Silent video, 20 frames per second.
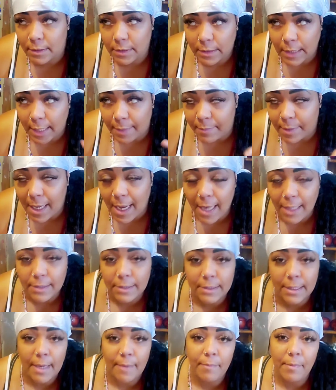same
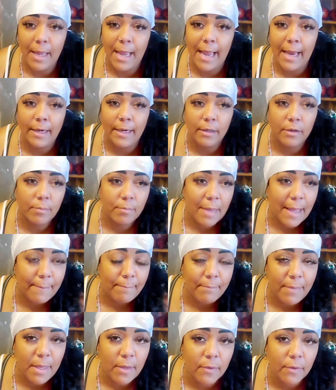concept,
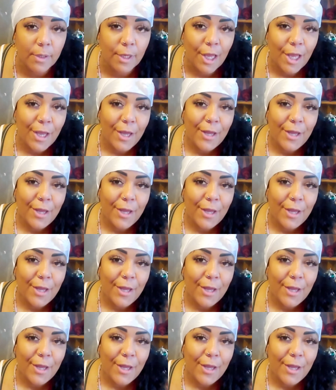and milk,